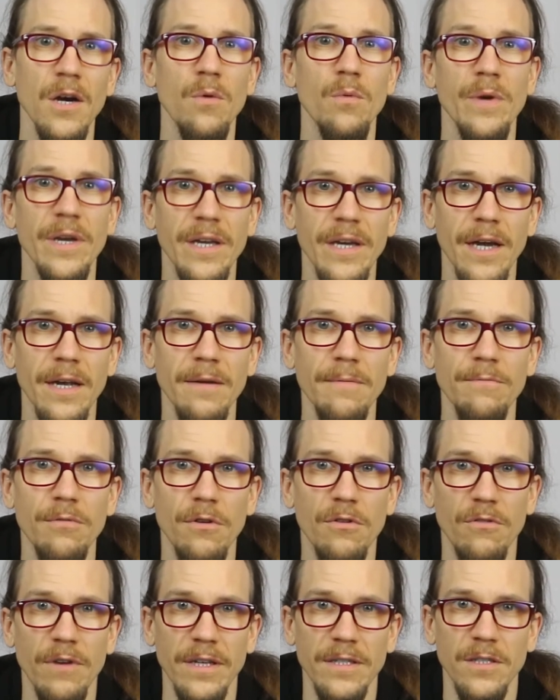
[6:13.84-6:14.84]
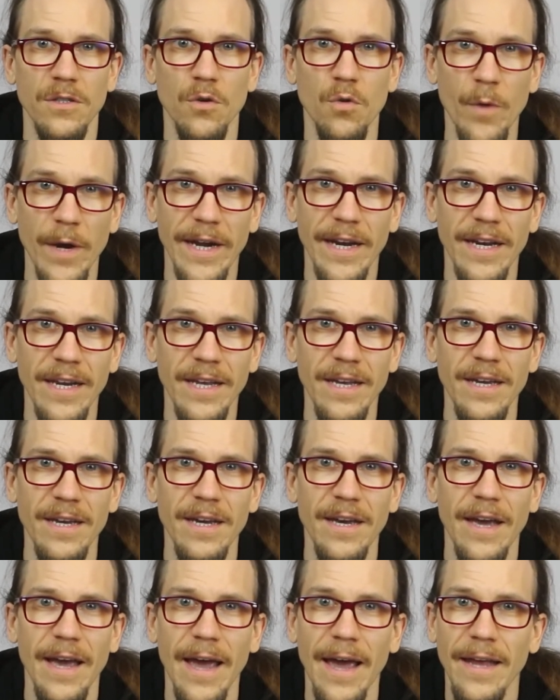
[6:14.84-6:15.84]
we can progress quickly
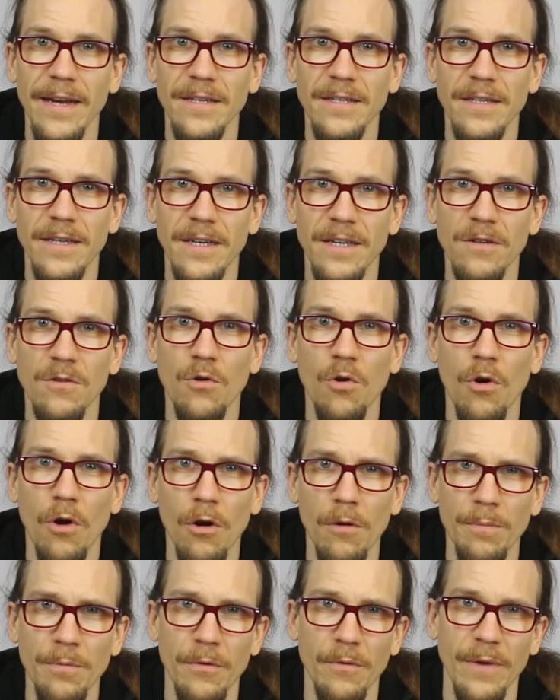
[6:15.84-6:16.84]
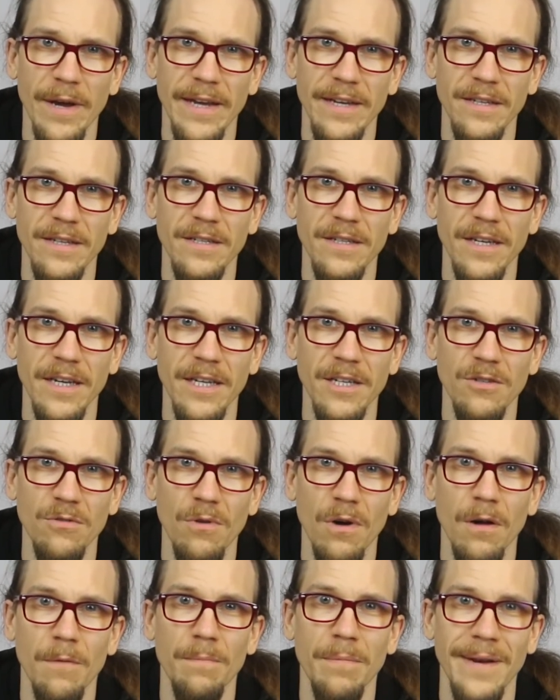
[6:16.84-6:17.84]
and incorporate it into
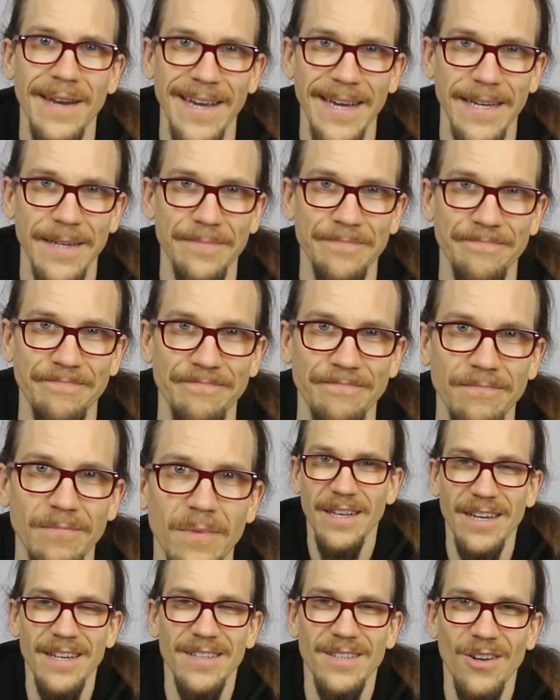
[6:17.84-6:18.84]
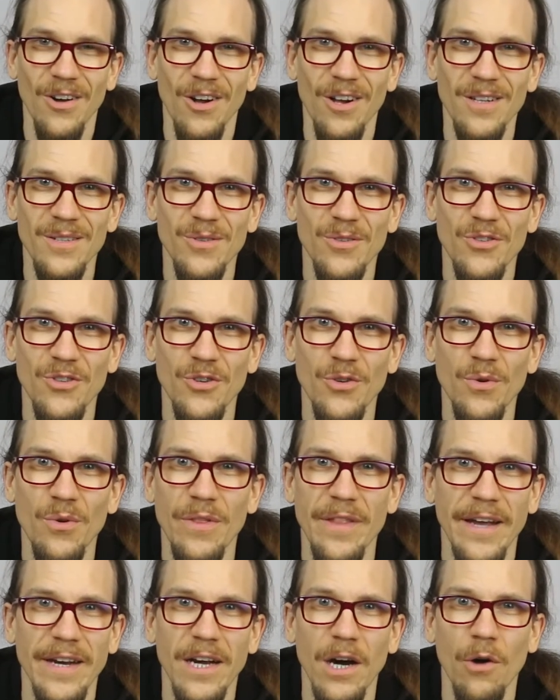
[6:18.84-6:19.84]
our playing. But it is also true
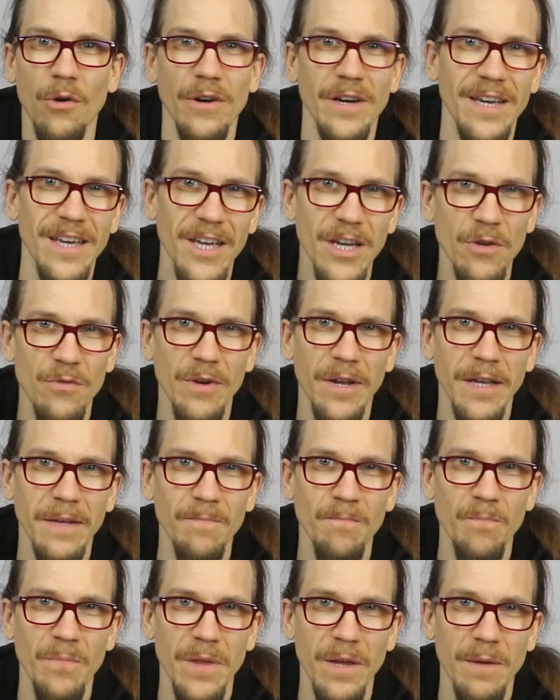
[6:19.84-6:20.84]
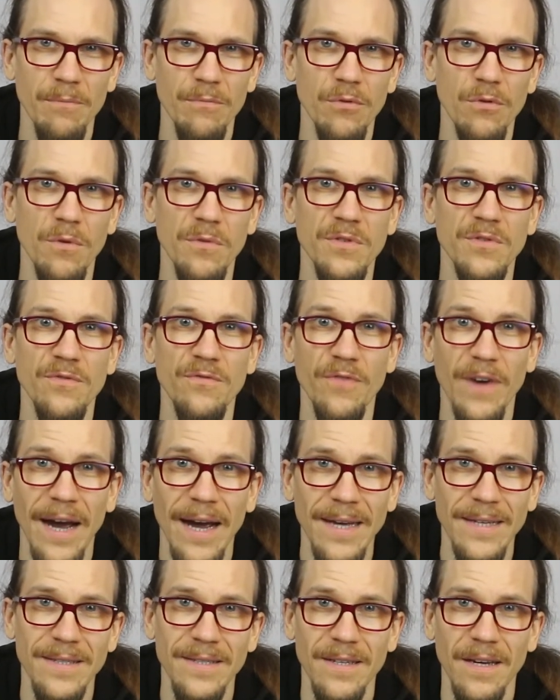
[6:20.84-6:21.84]
that our hearing improves
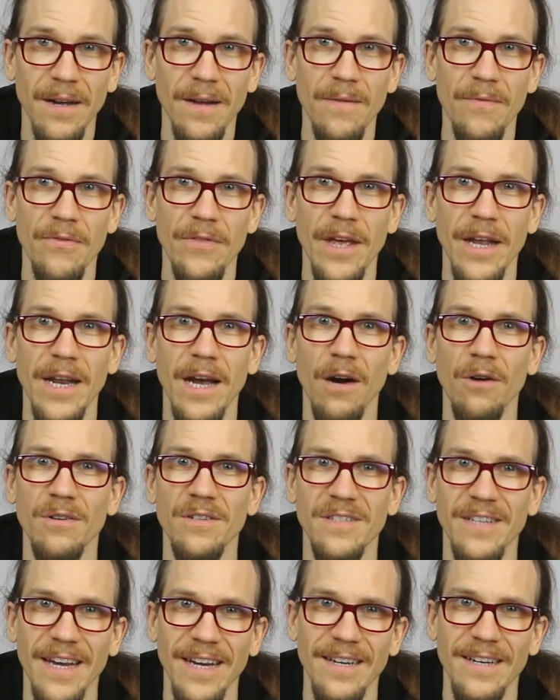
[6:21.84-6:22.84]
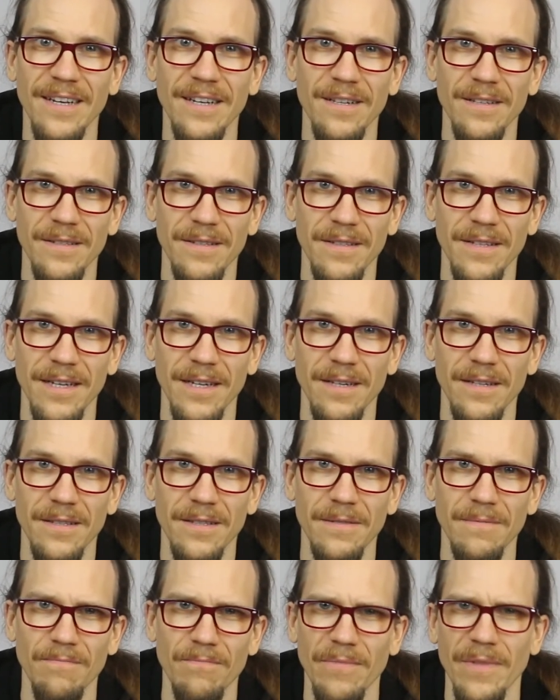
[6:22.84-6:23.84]
faster than our technical
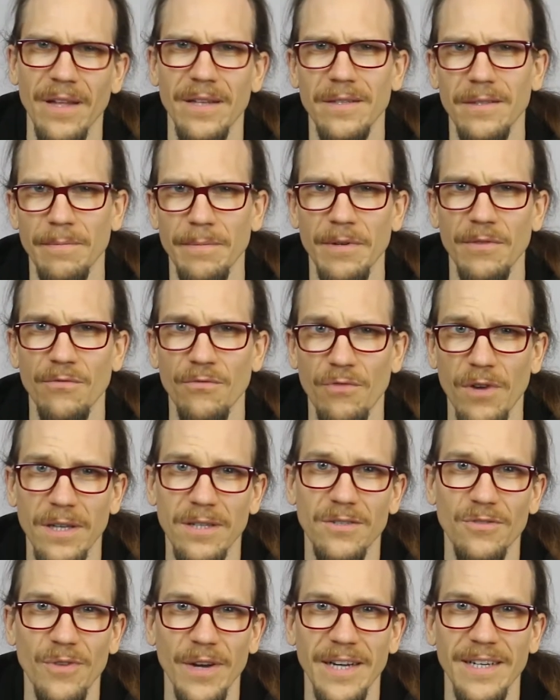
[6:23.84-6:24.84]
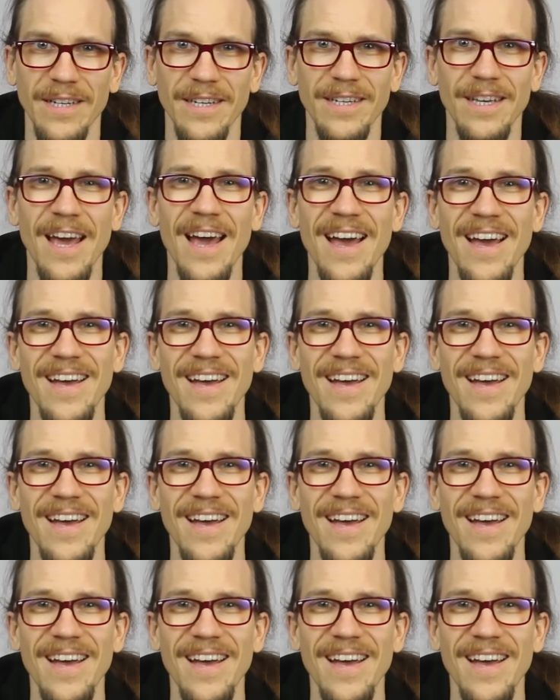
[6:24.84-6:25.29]
skills. That's a bit frustrating